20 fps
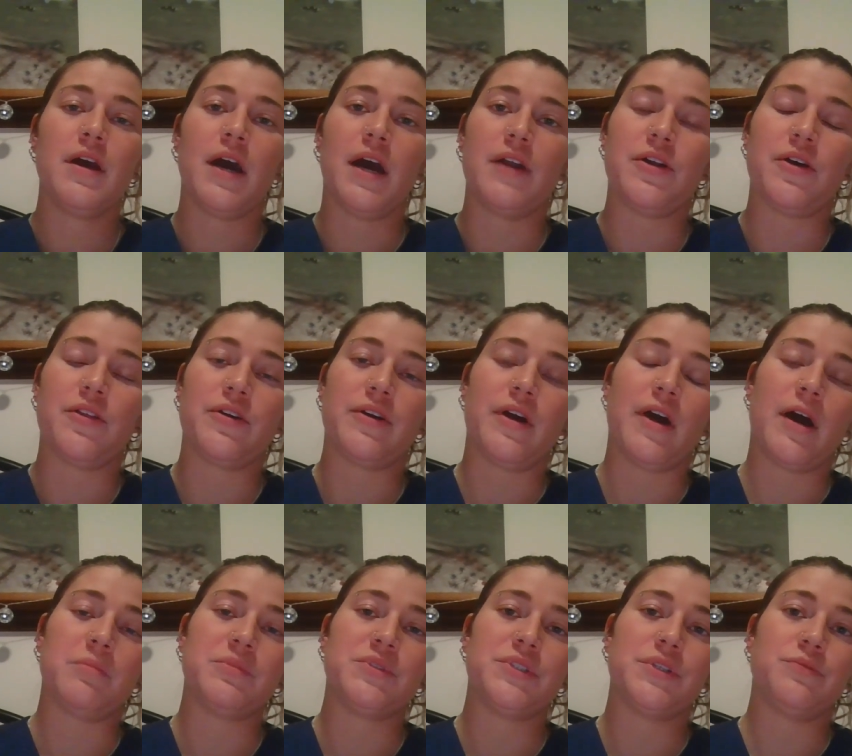Another
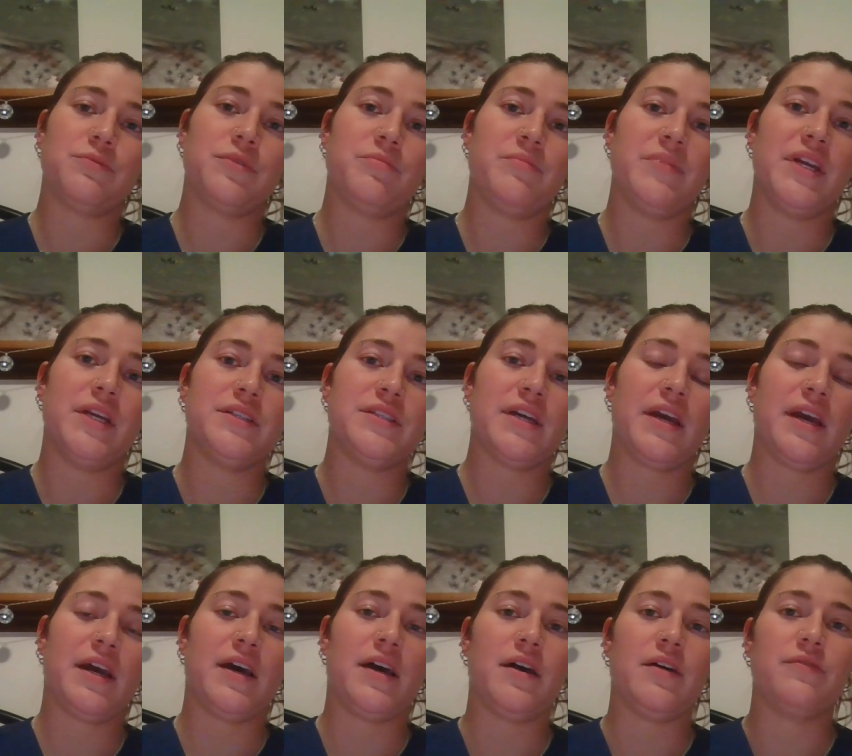option would be to
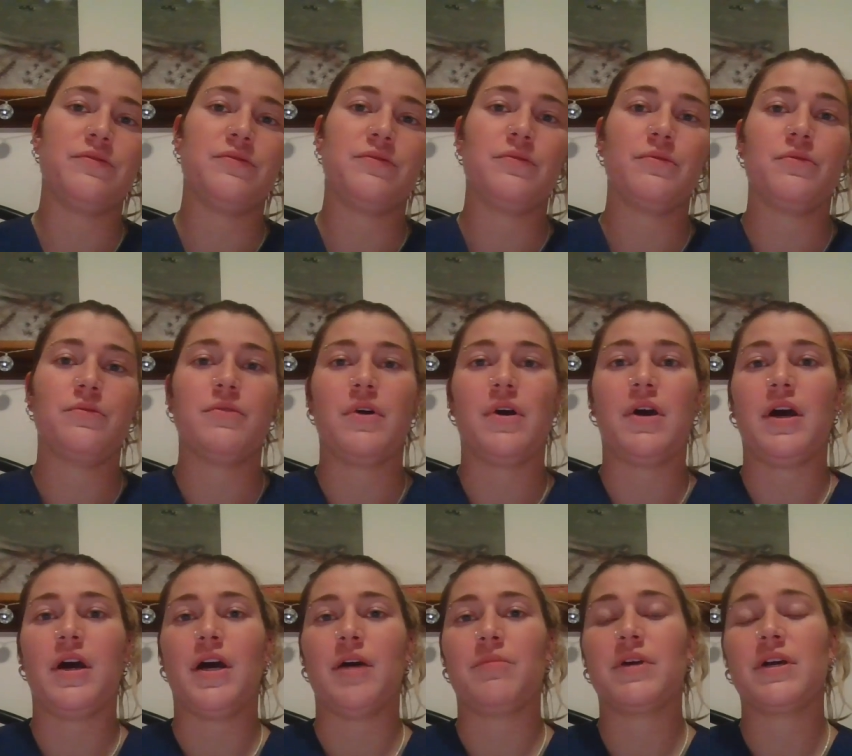have
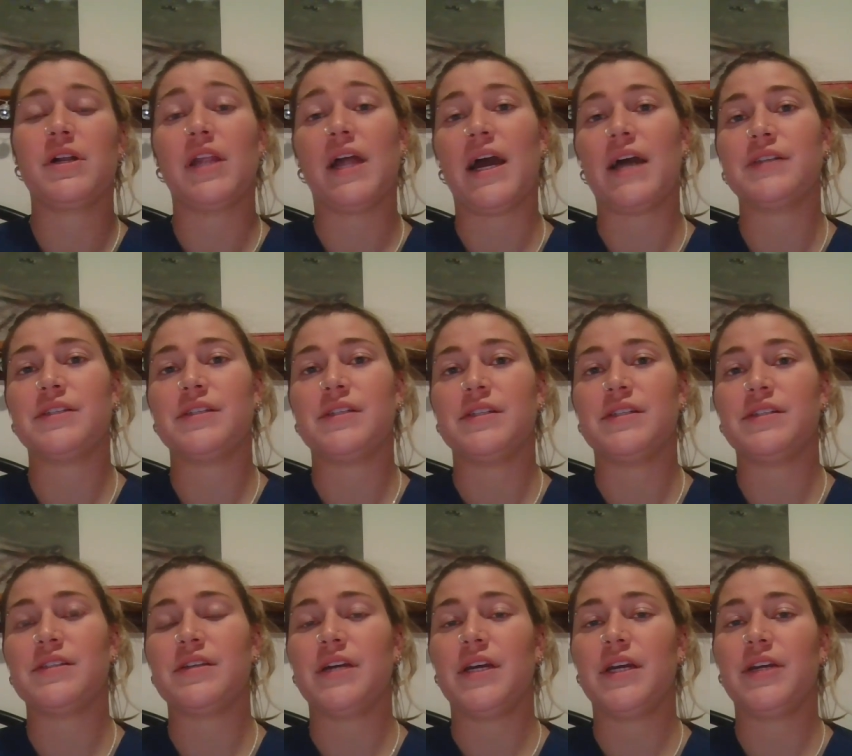
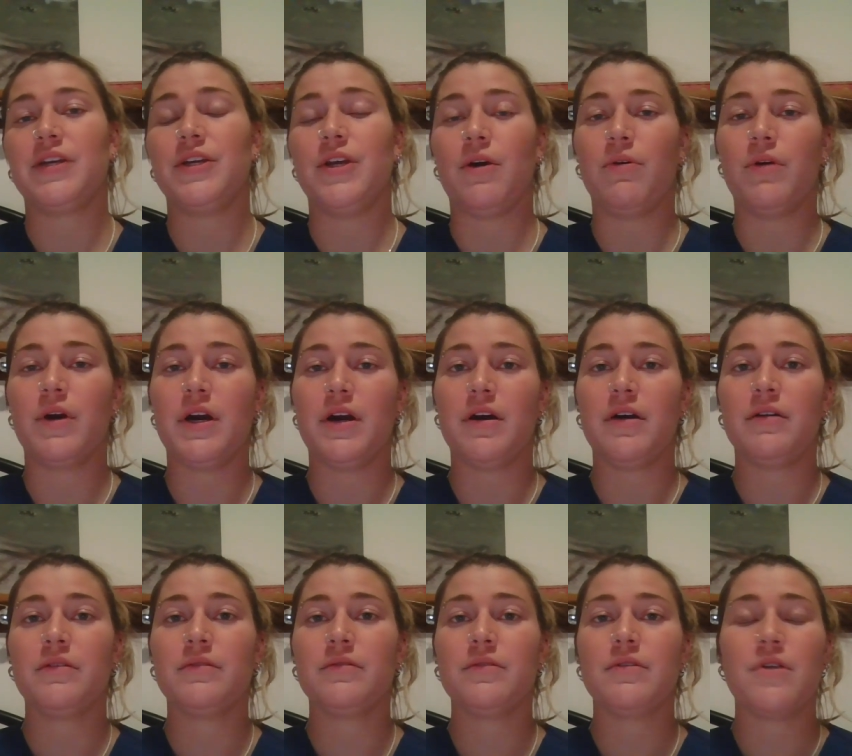classes like
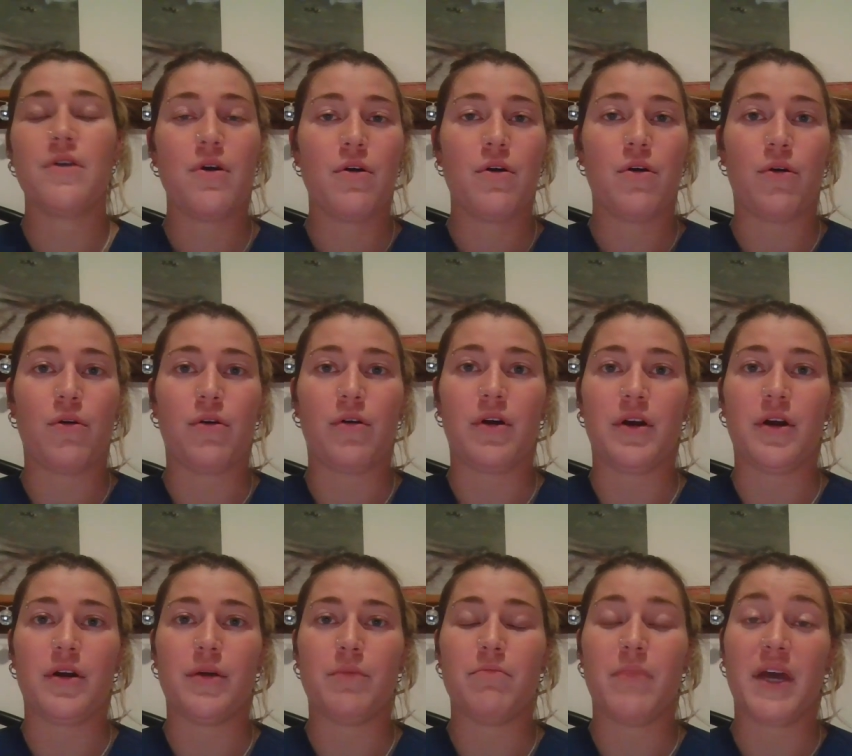yoga
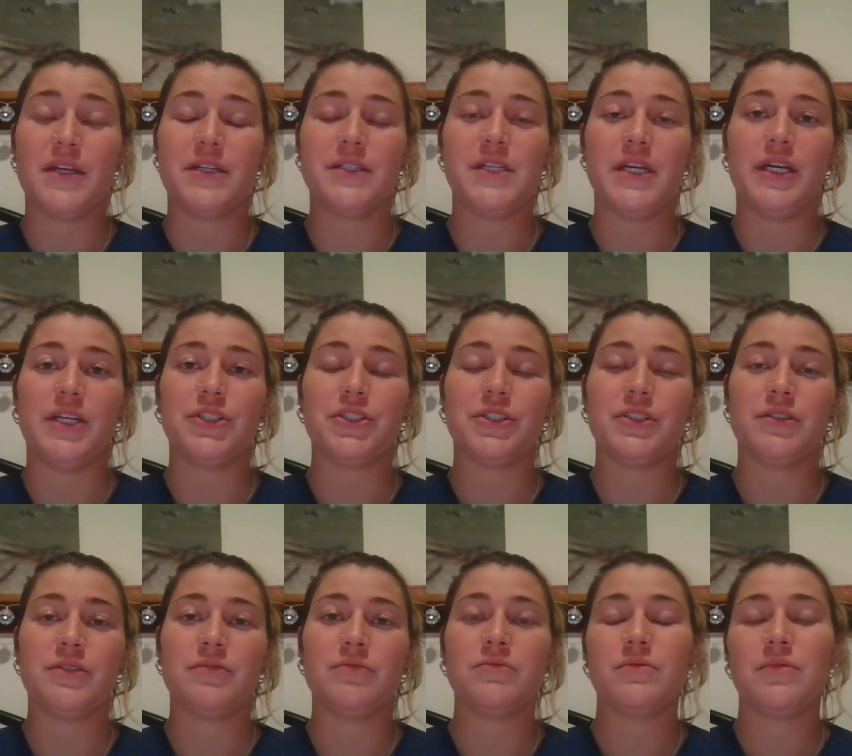or
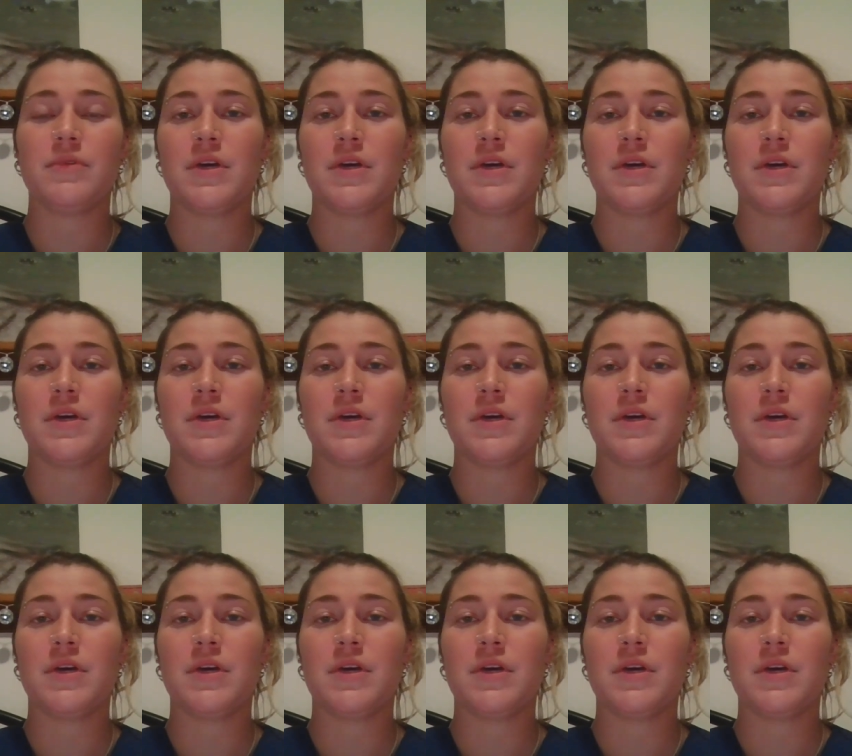meditation